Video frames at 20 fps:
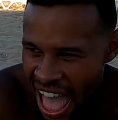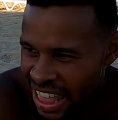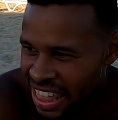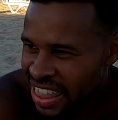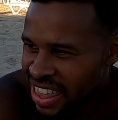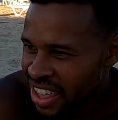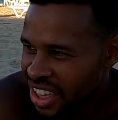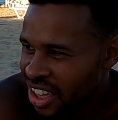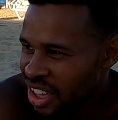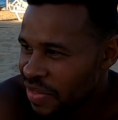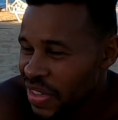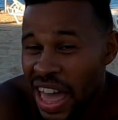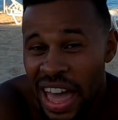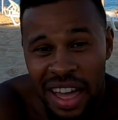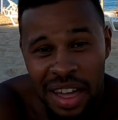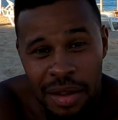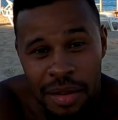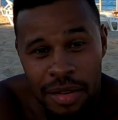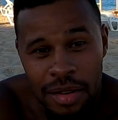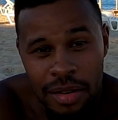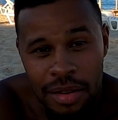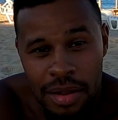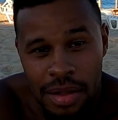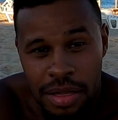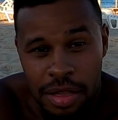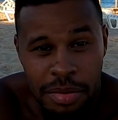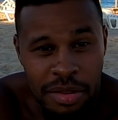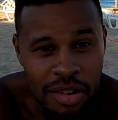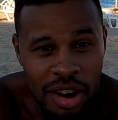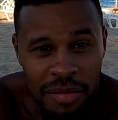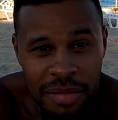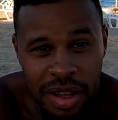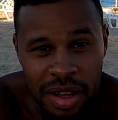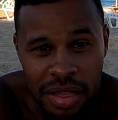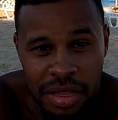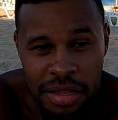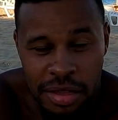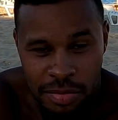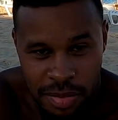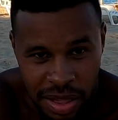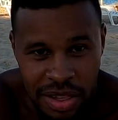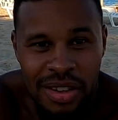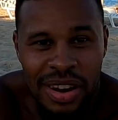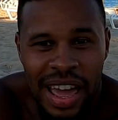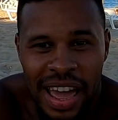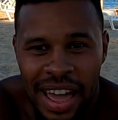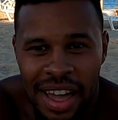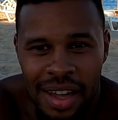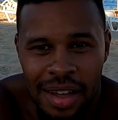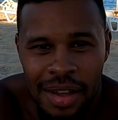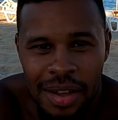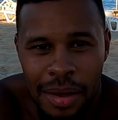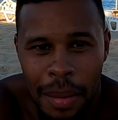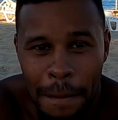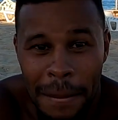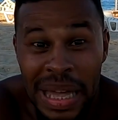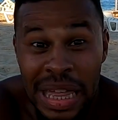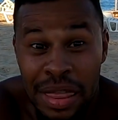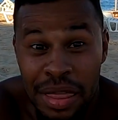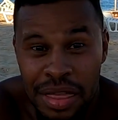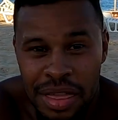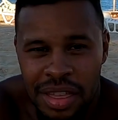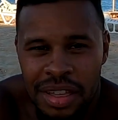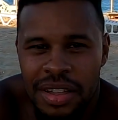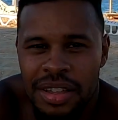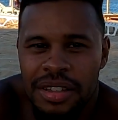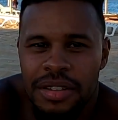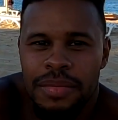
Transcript: and um, yeah subscribe guys speak to you later peace